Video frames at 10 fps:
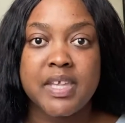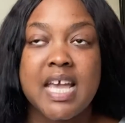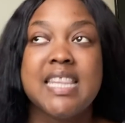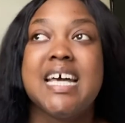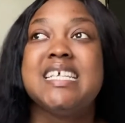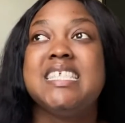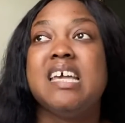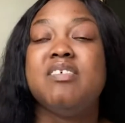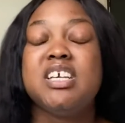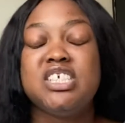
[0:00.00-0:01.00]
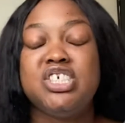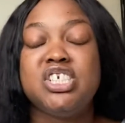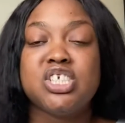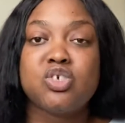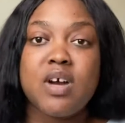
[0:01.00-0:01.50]
That savior is
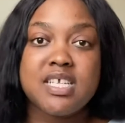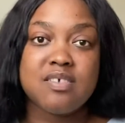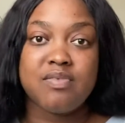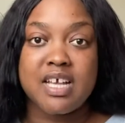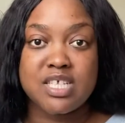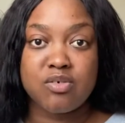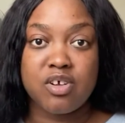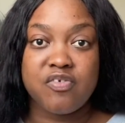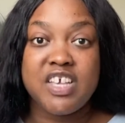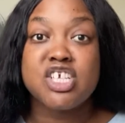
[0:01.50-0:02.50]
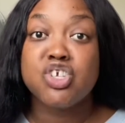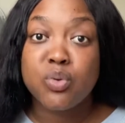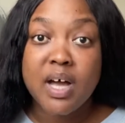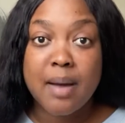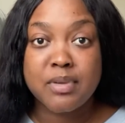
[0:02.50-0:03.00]
Jesus Christ of Nazareth,
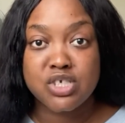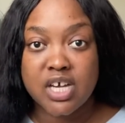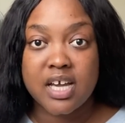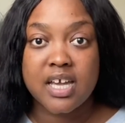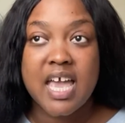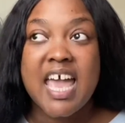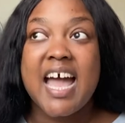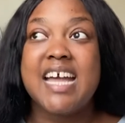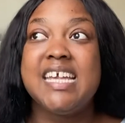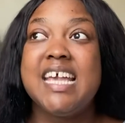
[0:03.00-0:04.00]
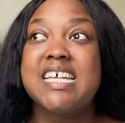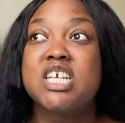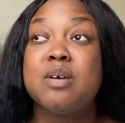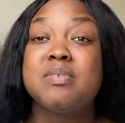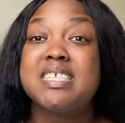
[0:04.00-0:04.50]
Yeshua HaMashiach, and he has
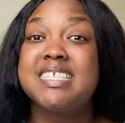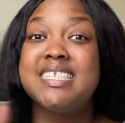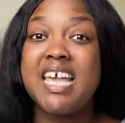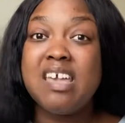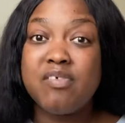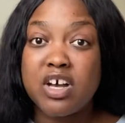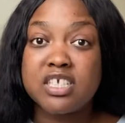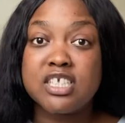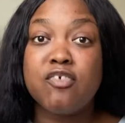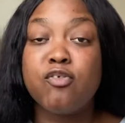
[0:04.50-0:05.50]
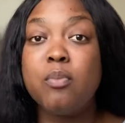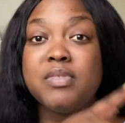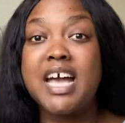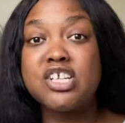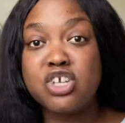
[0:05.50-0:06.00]
come to save us from
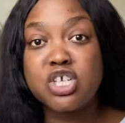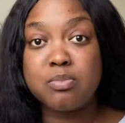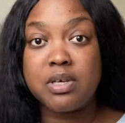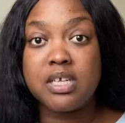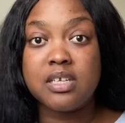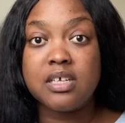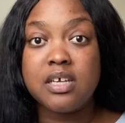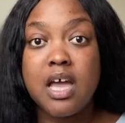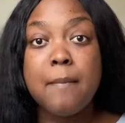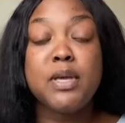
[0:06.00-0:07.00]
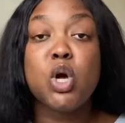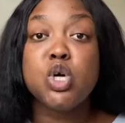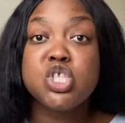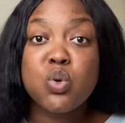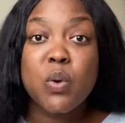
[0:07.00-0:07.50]
that judgment.
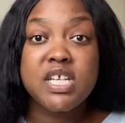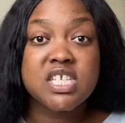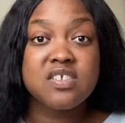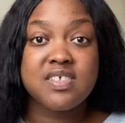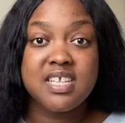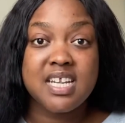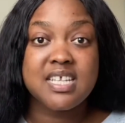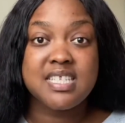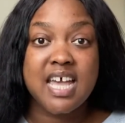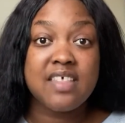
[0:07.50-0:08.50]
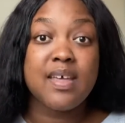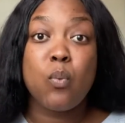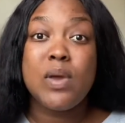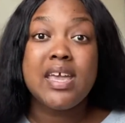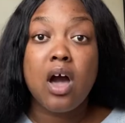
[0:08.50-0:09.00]
Because the wages of sin is death, and
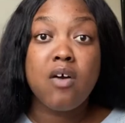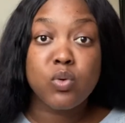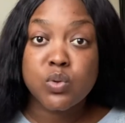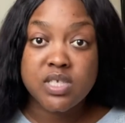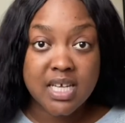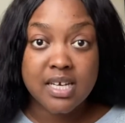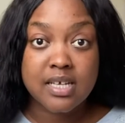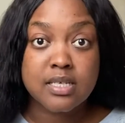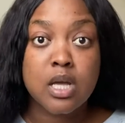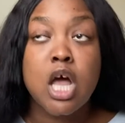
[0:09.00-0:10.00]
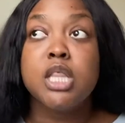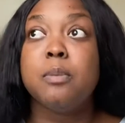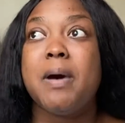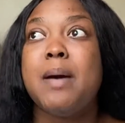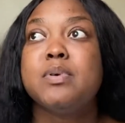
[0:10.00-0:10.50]
we are all sinners, the
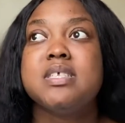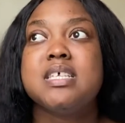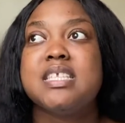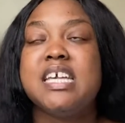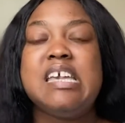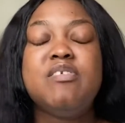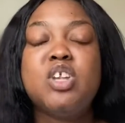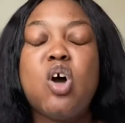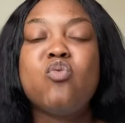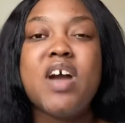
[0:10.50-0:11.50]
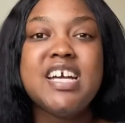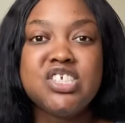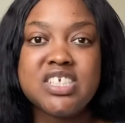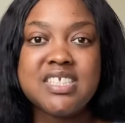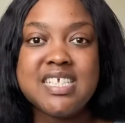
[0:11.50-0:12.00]
Bible says that even our
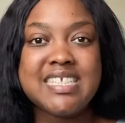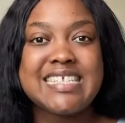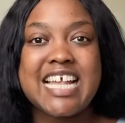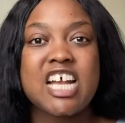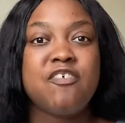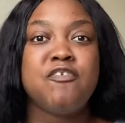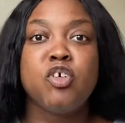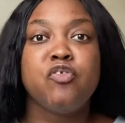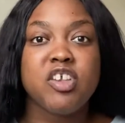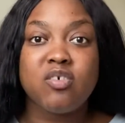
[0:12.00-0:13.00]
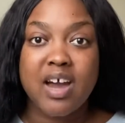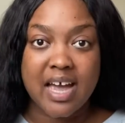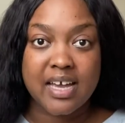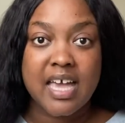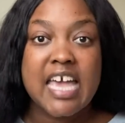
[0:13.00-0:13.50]
righteousness is like a filthy
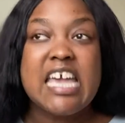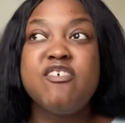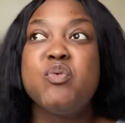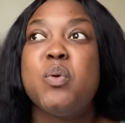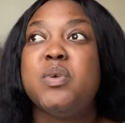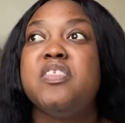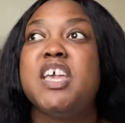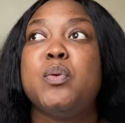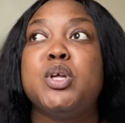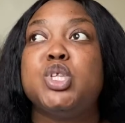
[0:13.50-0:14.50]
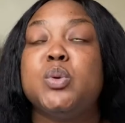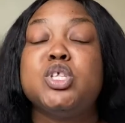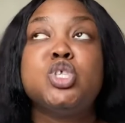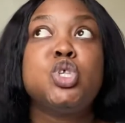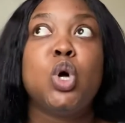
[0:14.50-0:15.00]
rag. Even when we think we're doing
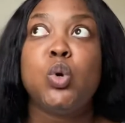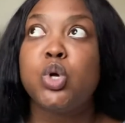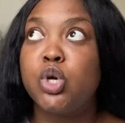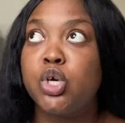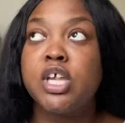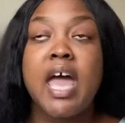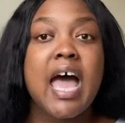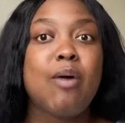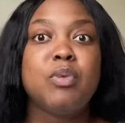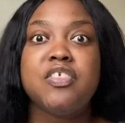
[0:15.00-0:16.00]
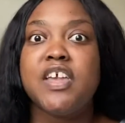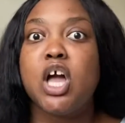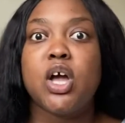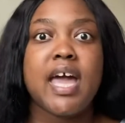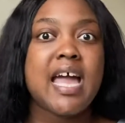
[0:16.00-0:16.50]
so good, and we think,
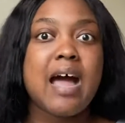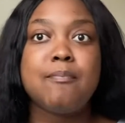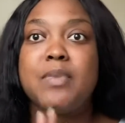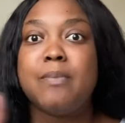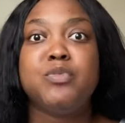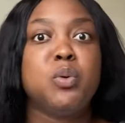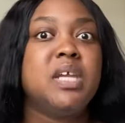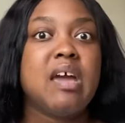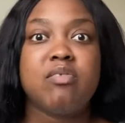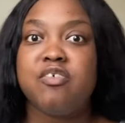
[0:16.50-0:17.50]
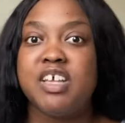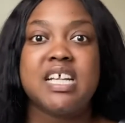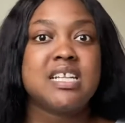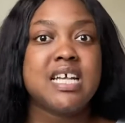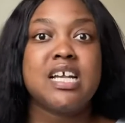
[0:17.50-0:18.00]
okay, I'm doing everything
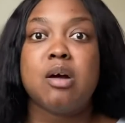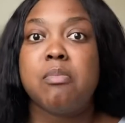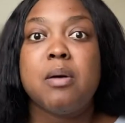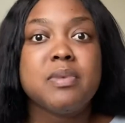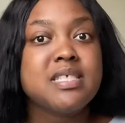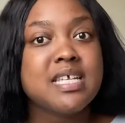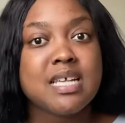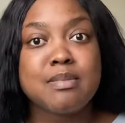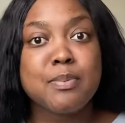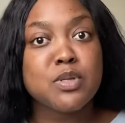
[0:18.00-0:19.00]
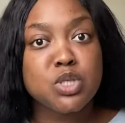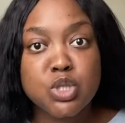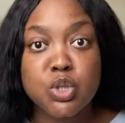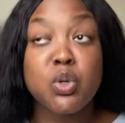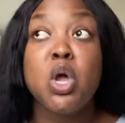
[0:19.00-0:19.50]
that the Ten Commandments says I'm supposed to
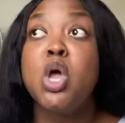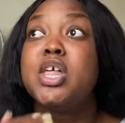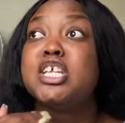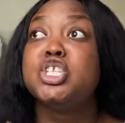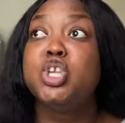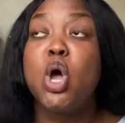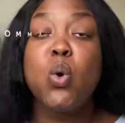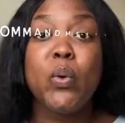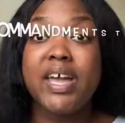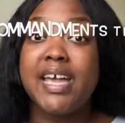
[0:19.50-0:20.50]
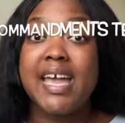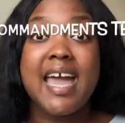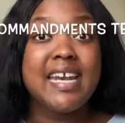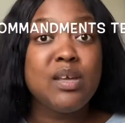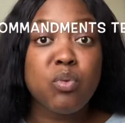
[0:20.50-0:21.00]
do, there's no way
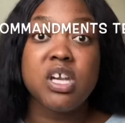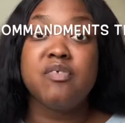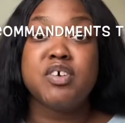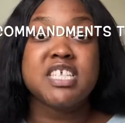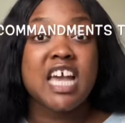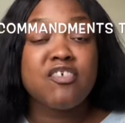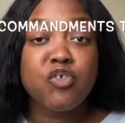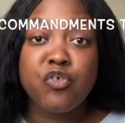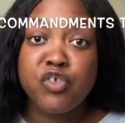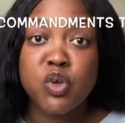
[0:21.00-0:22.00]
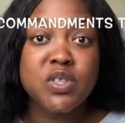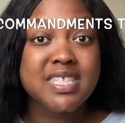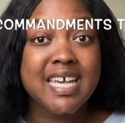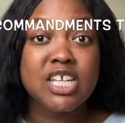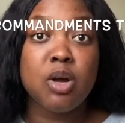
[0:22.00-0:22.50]
any one of us can fulfill the
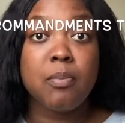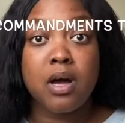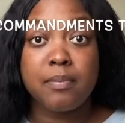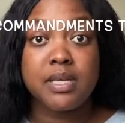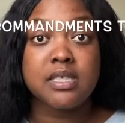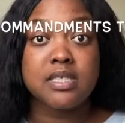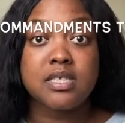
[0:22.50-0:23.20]
Ten Commandments.